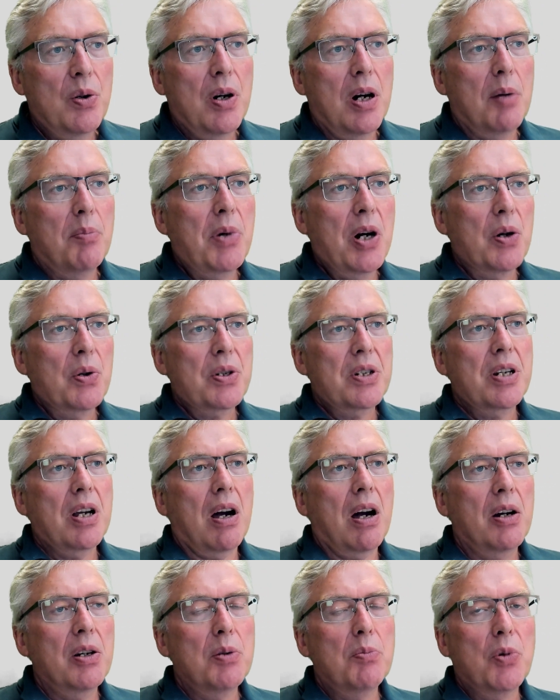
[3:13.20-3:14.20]
about
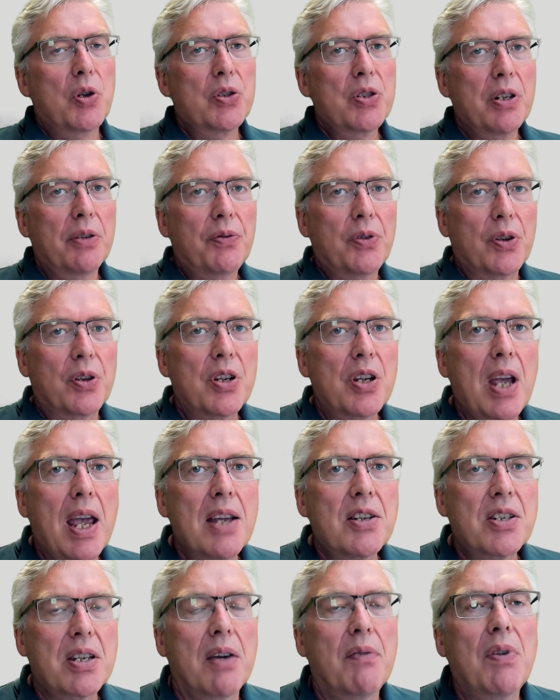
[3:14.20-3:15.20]
I/O module for the
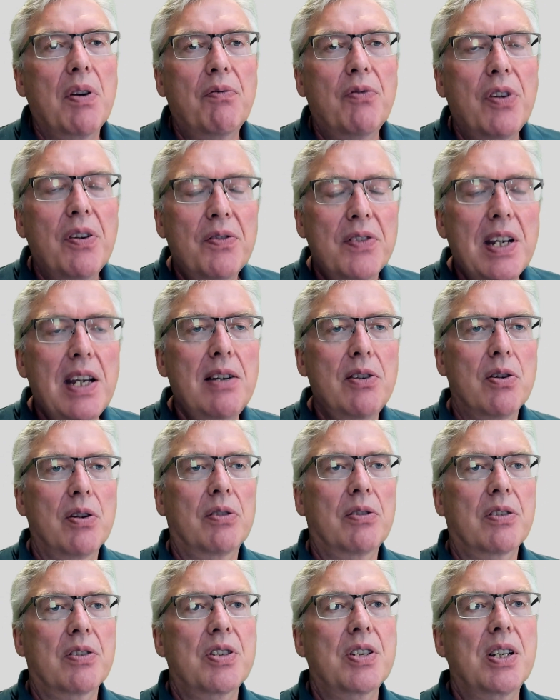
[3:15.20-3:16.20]
S7
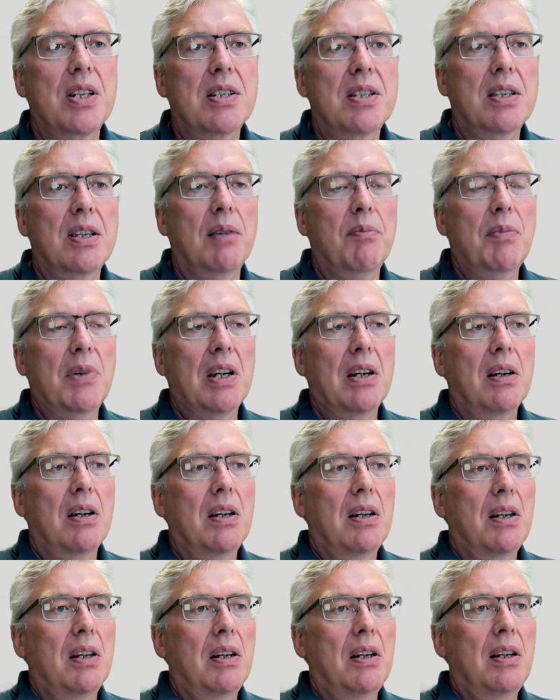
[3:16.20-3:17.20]
1500 system.
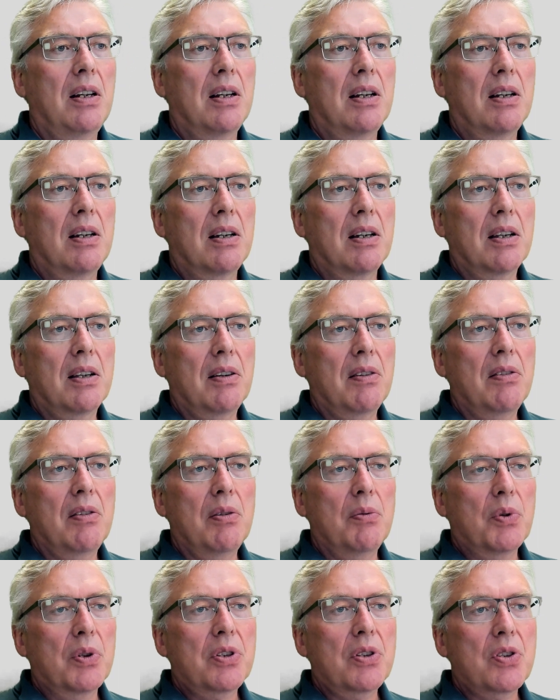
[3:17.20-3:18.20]

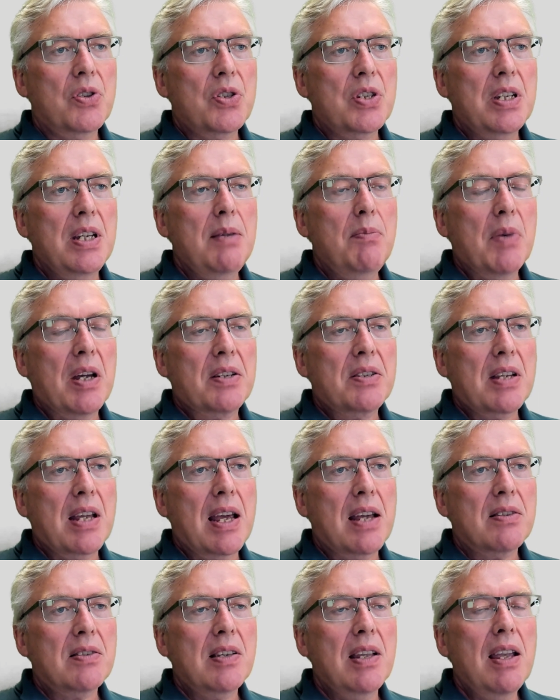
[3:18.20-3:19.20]
What Siemens
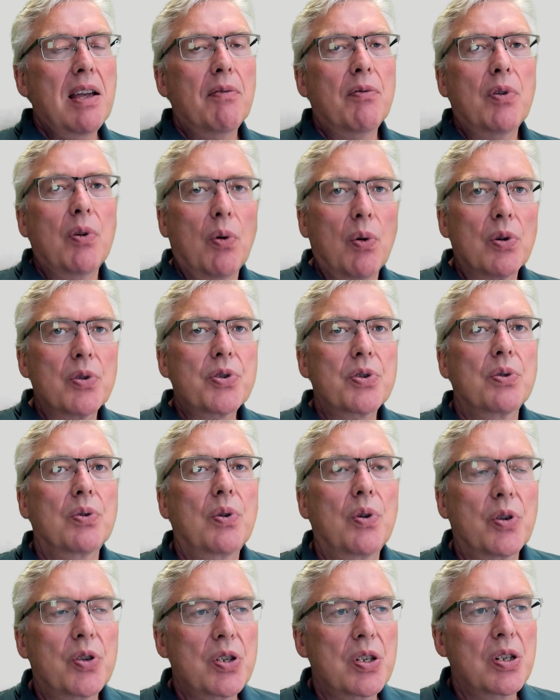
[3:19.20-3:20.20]
has, they have also
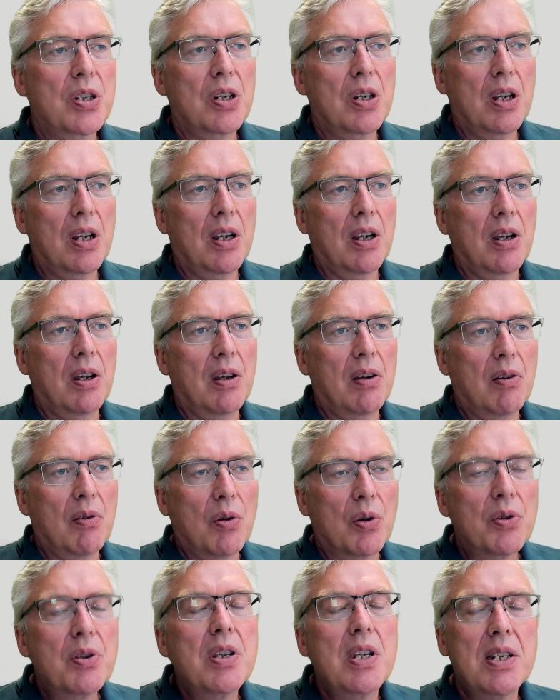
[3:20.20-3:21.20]
got
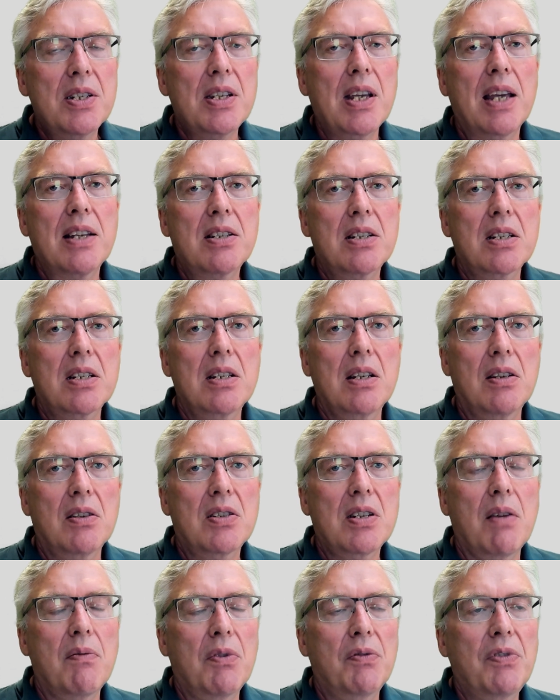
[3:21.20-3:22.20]
on these
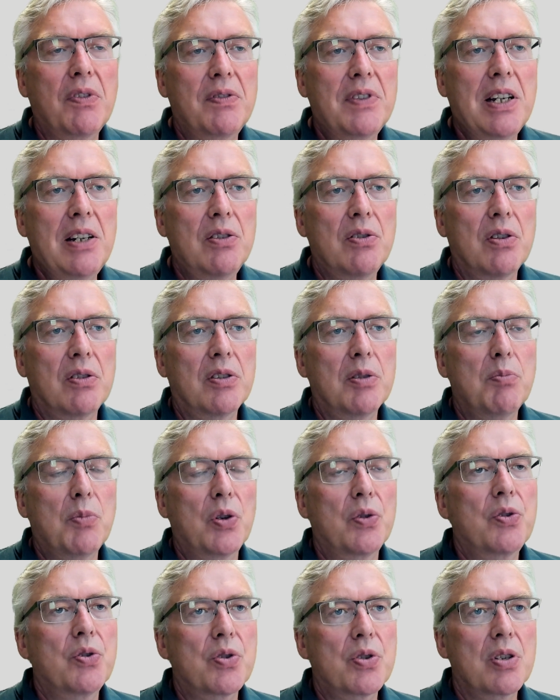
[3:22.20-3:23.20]
S7 1500
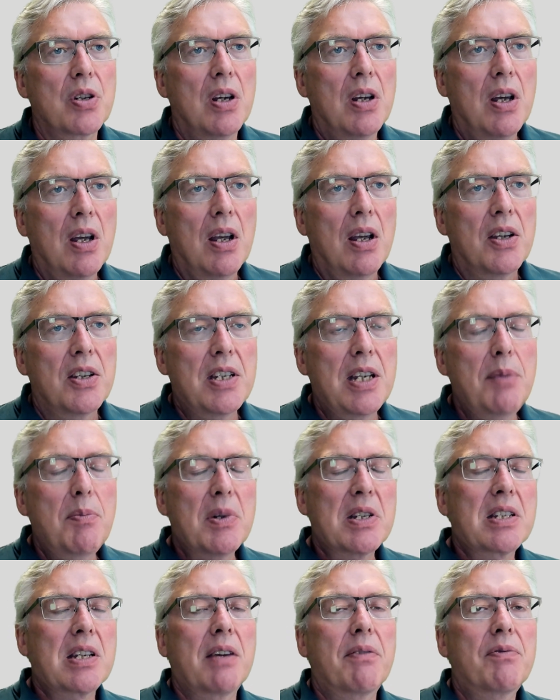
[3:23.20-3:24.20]
modules.
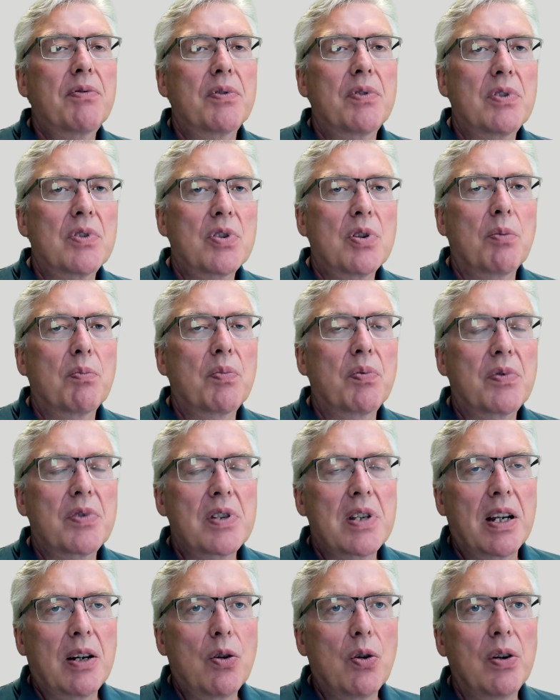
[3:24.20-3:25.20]
Siemens have
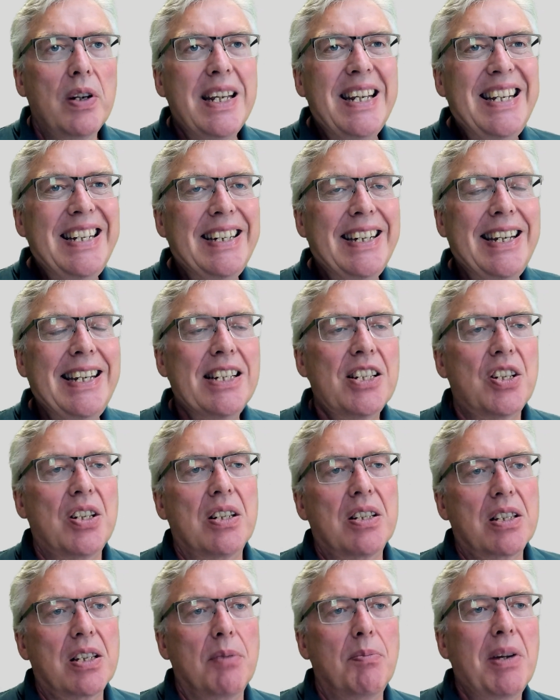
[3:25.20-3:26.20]
something called ET
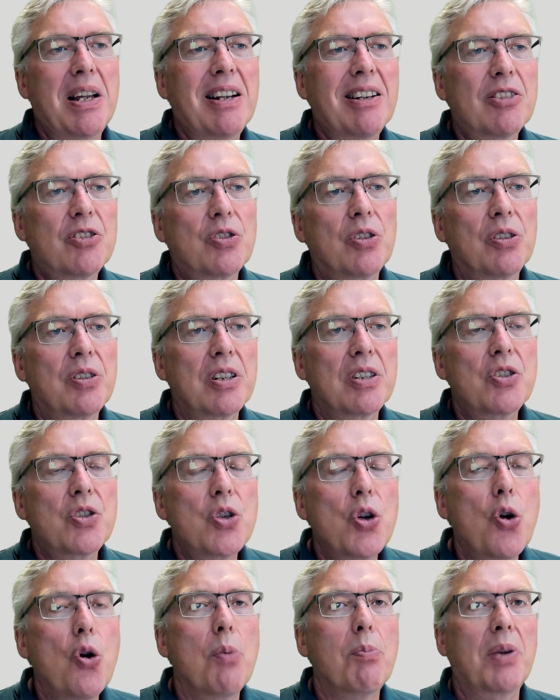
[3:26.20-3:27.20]
system, electronic
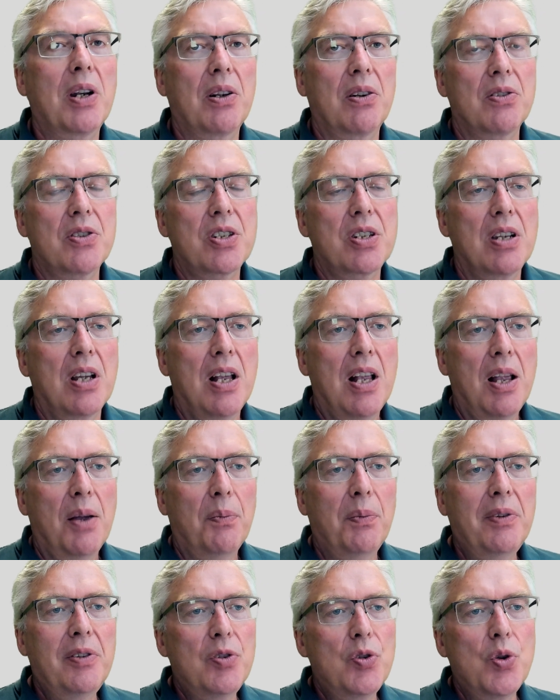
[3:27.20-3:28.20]
terminals,
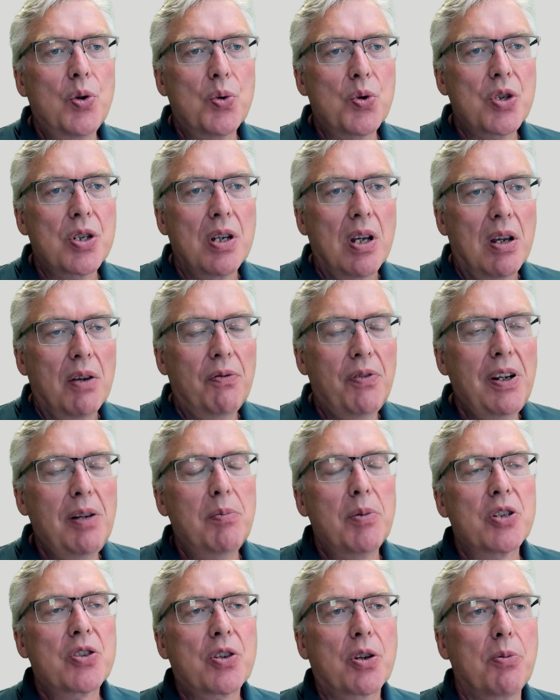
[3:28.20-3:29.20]
where you use
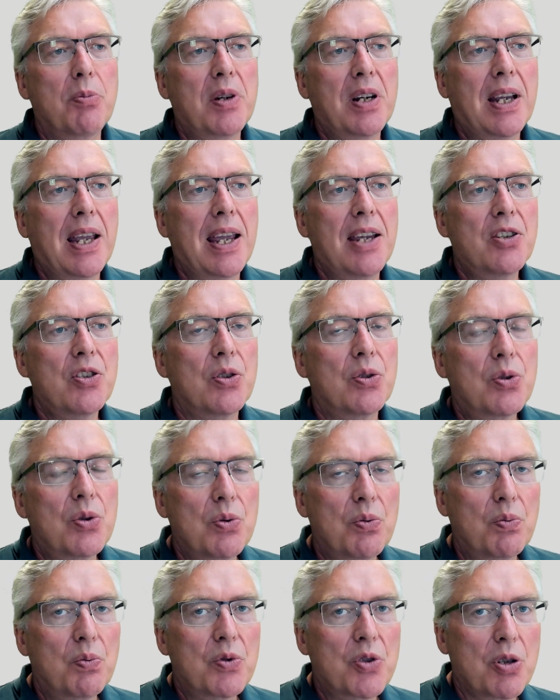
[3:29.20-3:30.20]
fieldbus communication
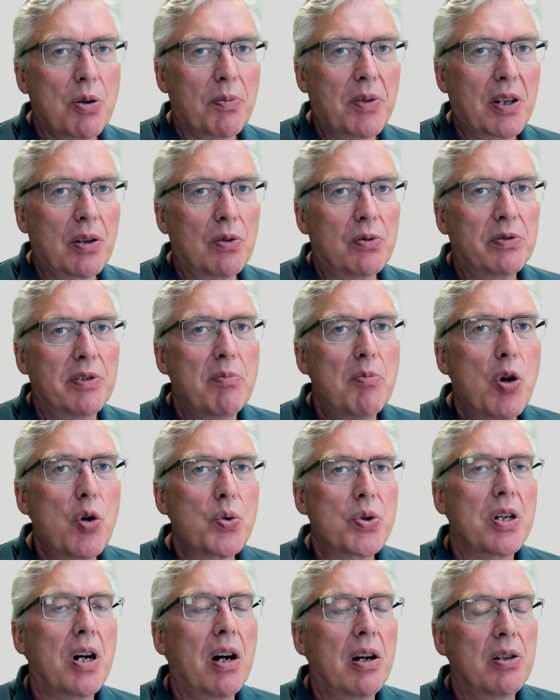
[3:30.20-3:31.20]
to something called
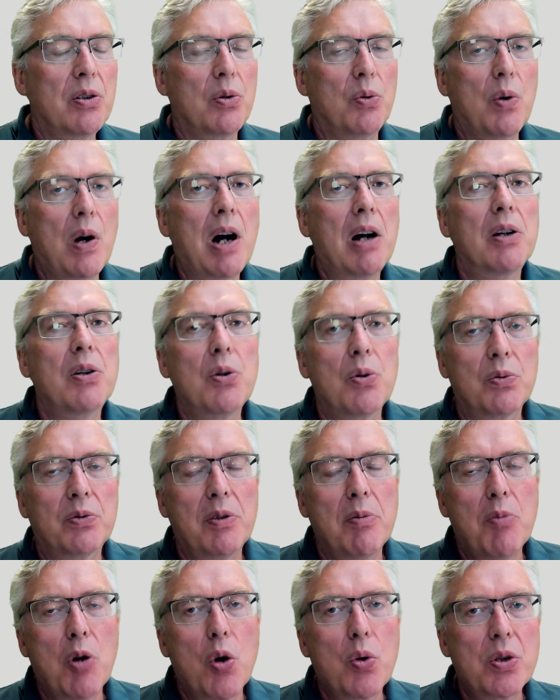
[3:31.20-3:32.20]
remote I/O
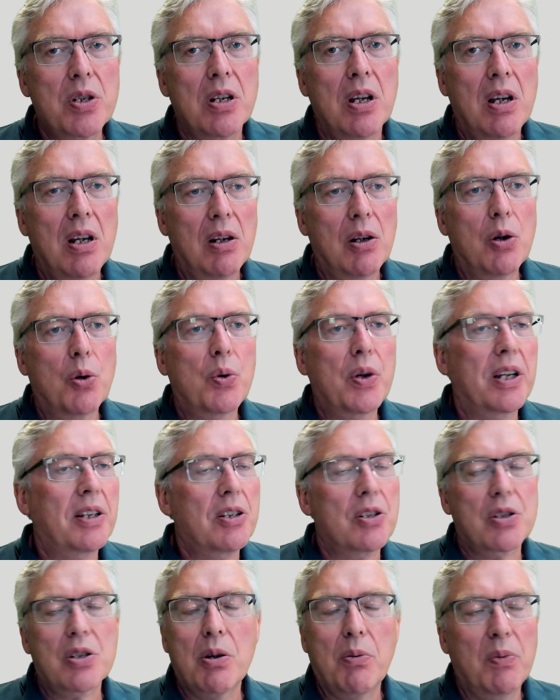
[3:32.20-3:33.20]
remote,
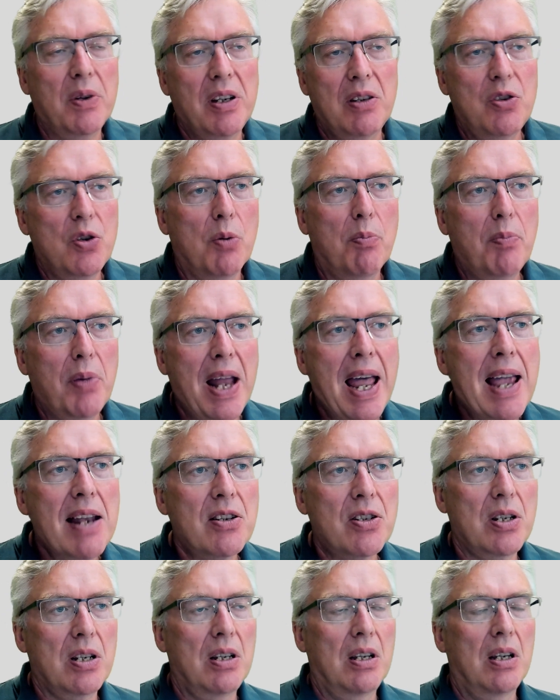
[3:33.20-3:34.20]
located somewhere in your plant.